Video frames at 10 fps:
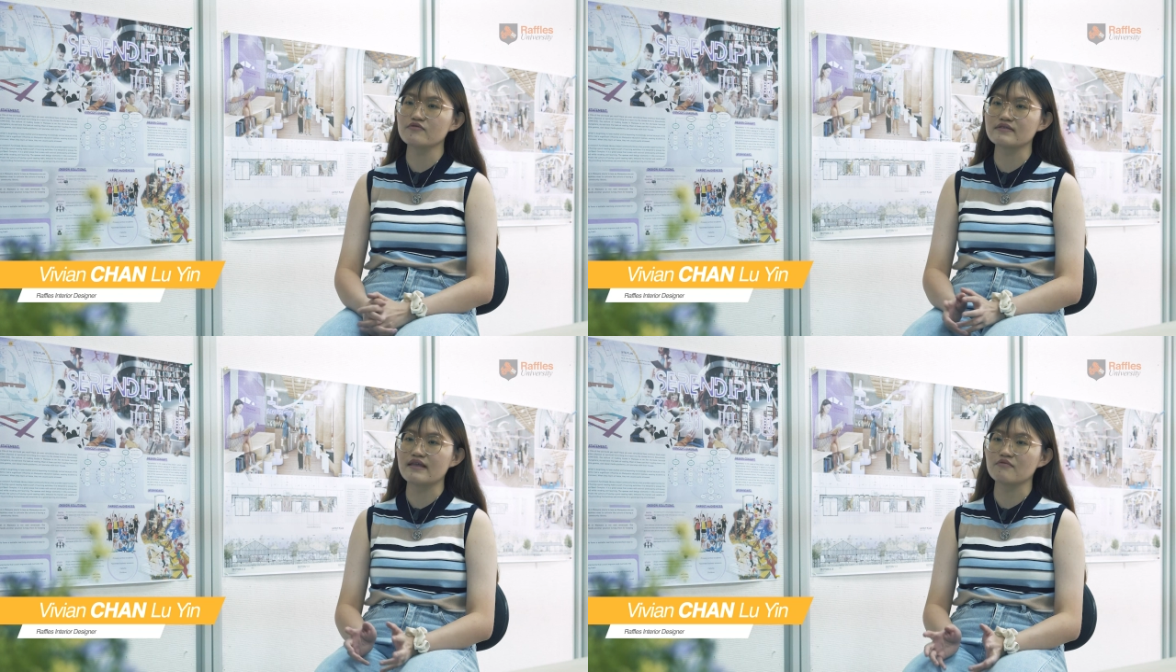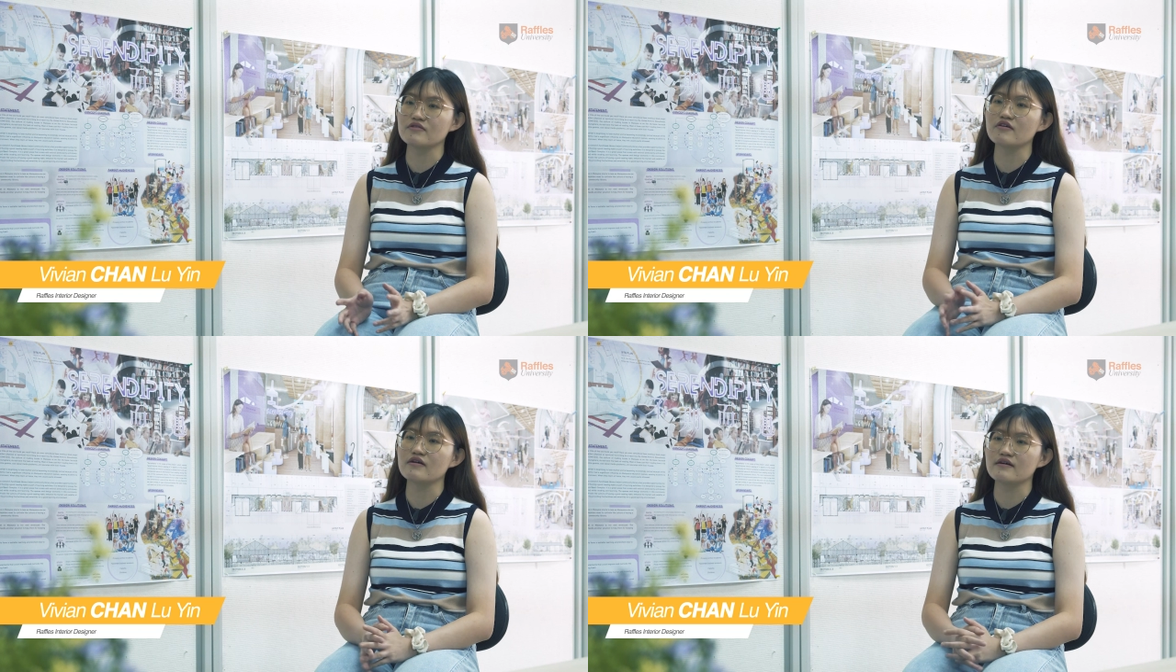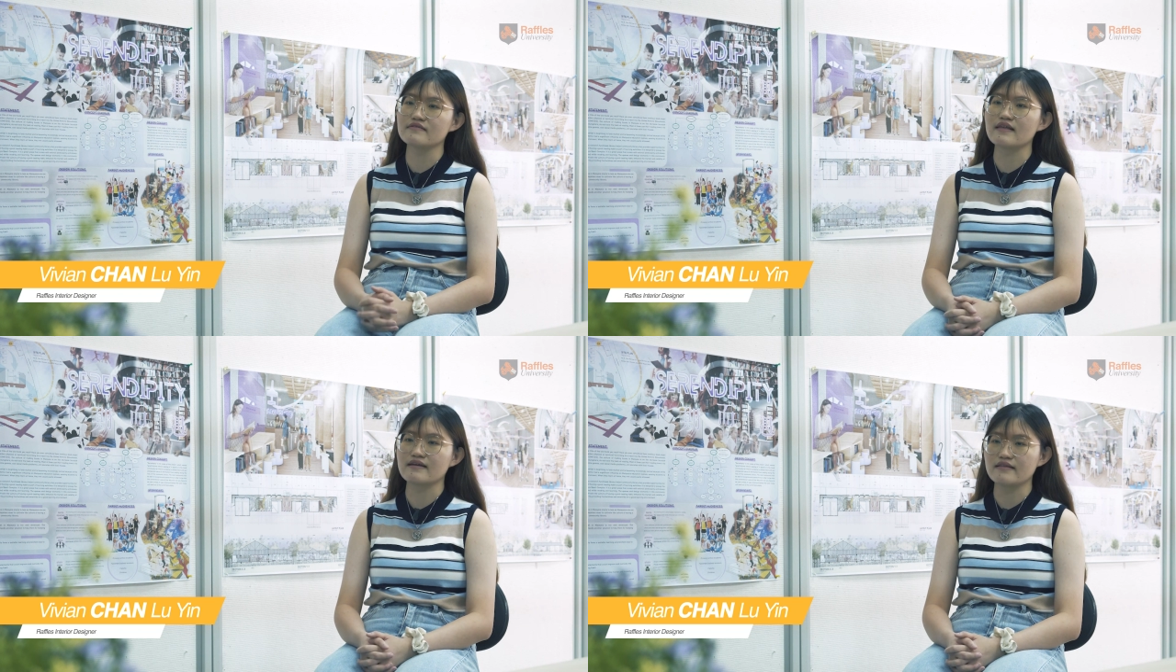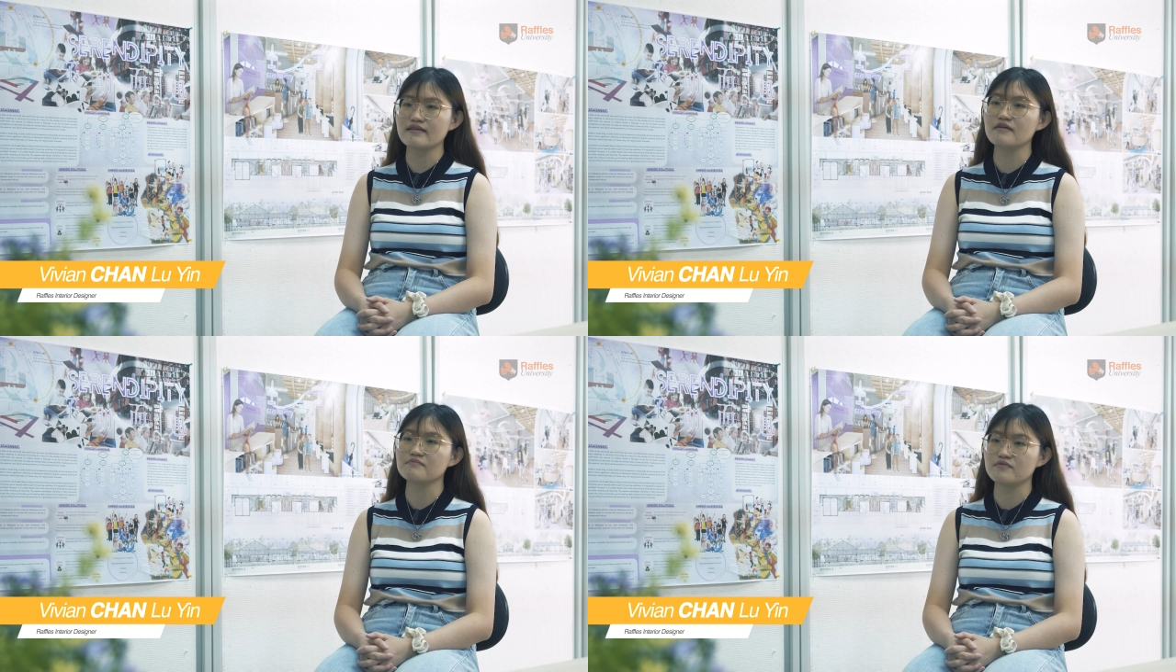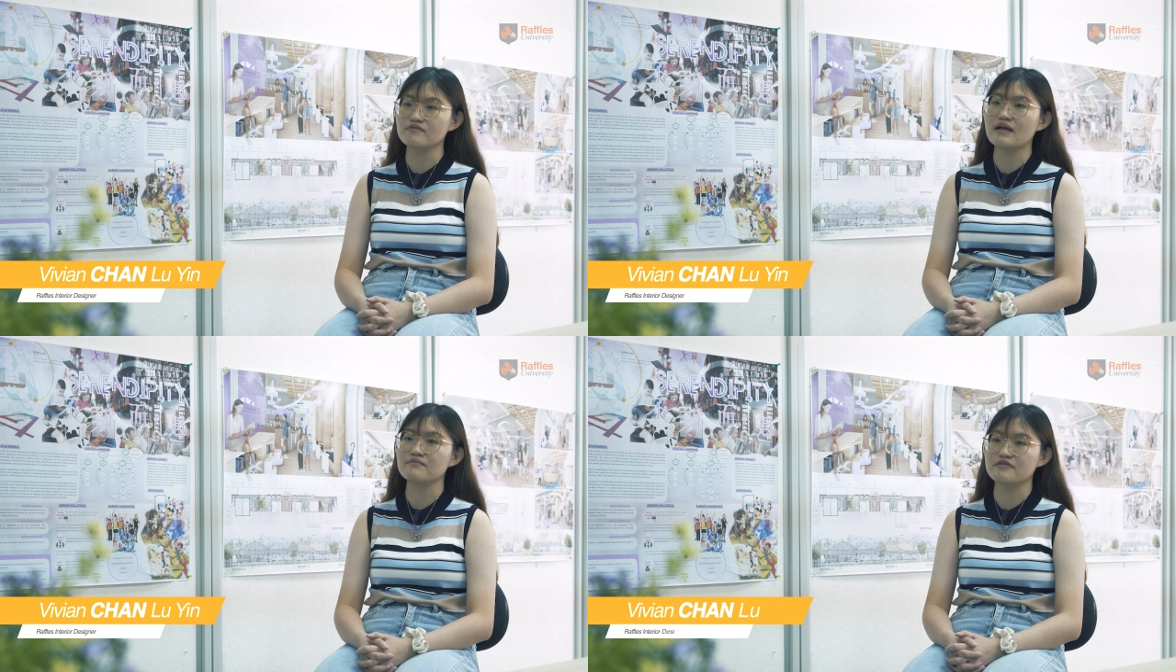to develop a second-hand
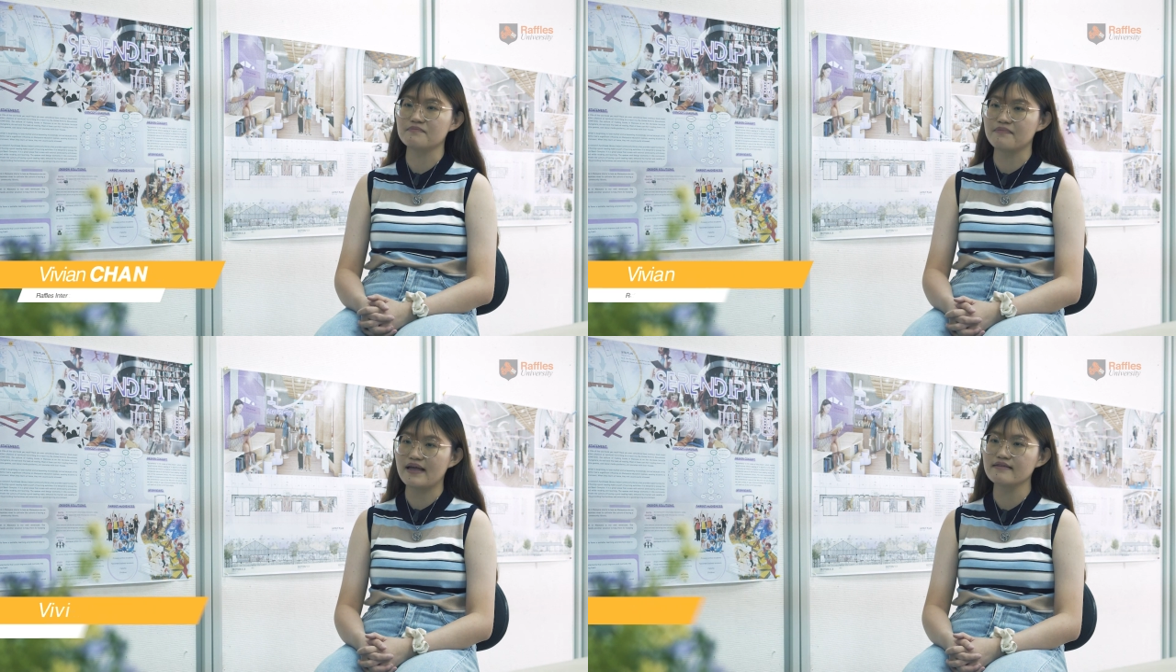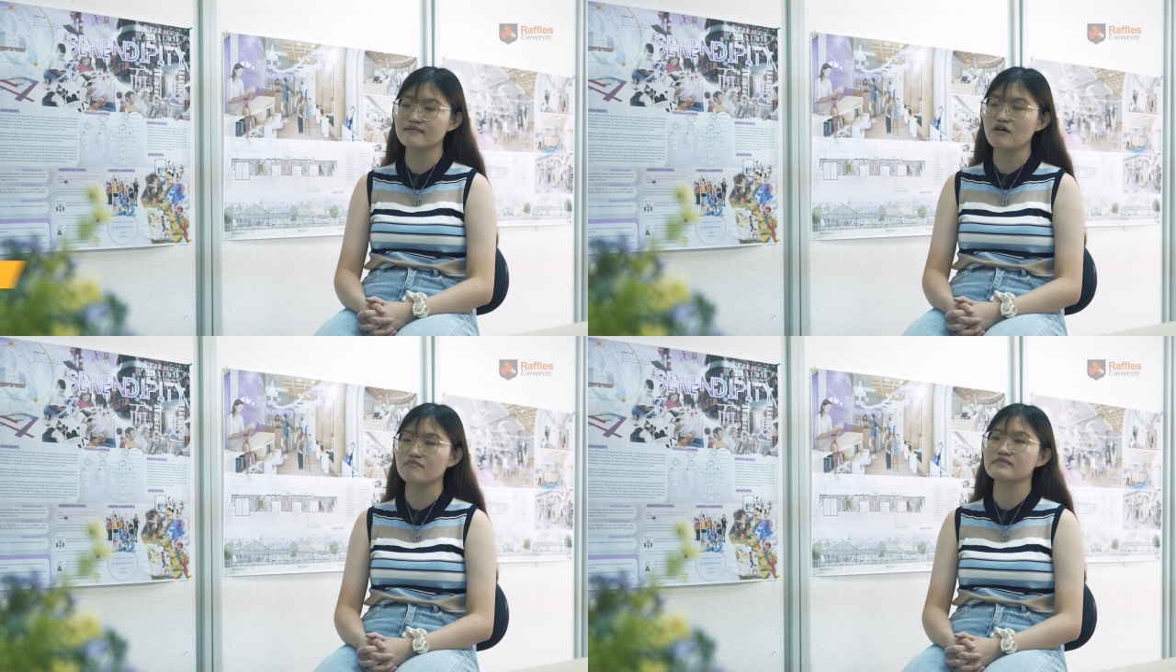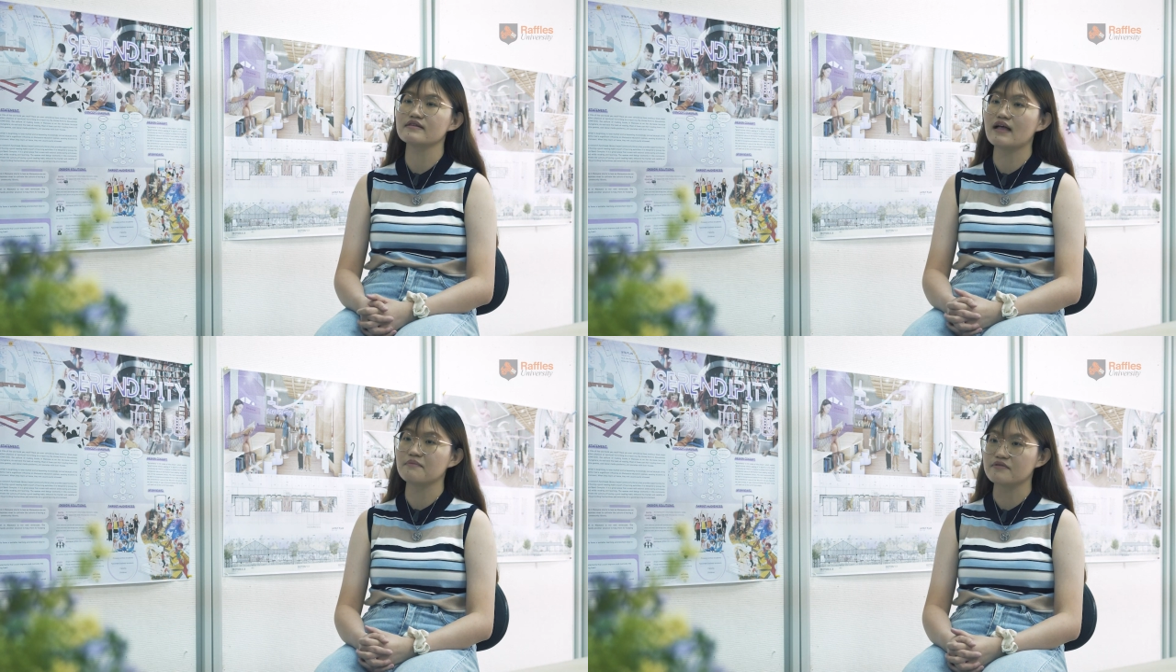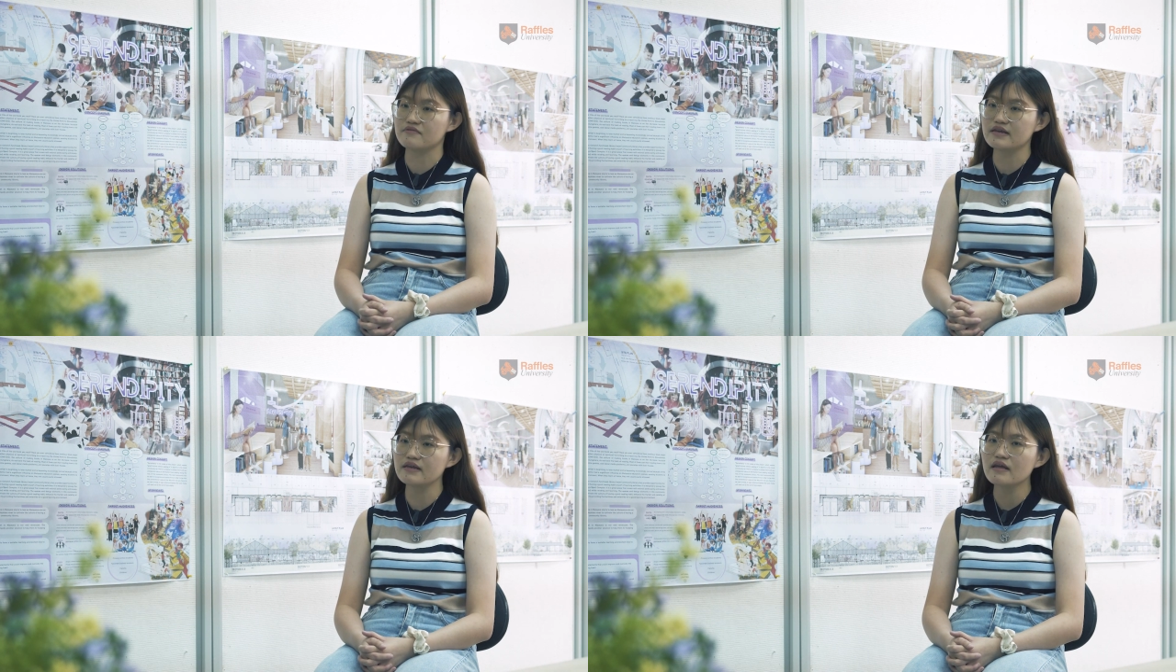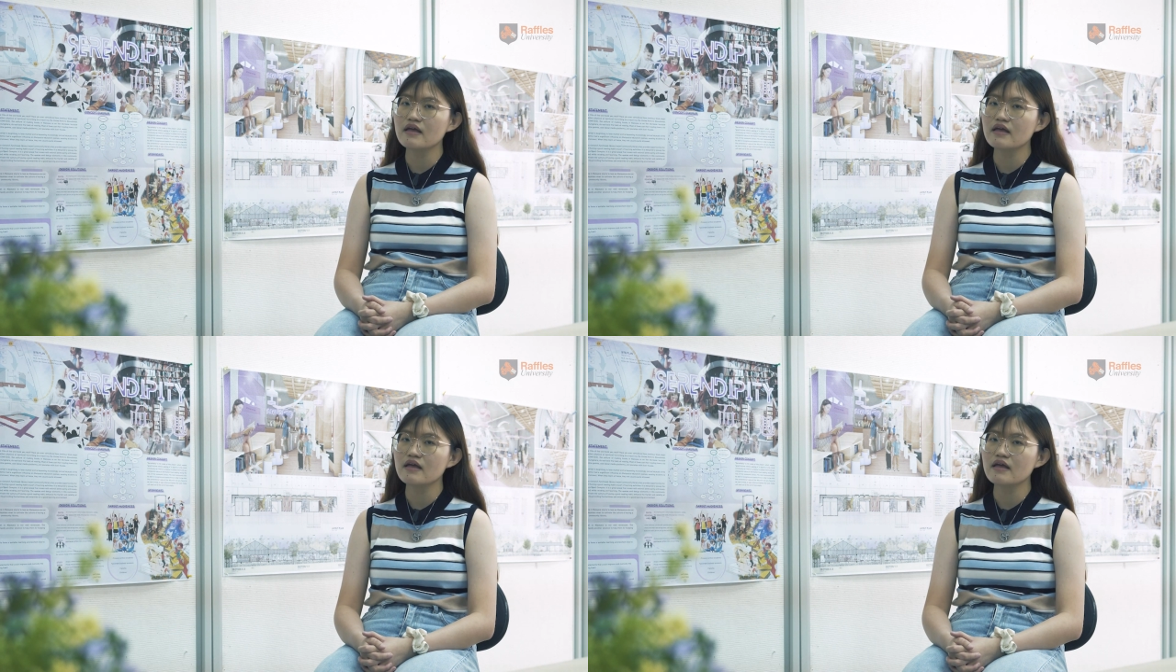book library-based community library,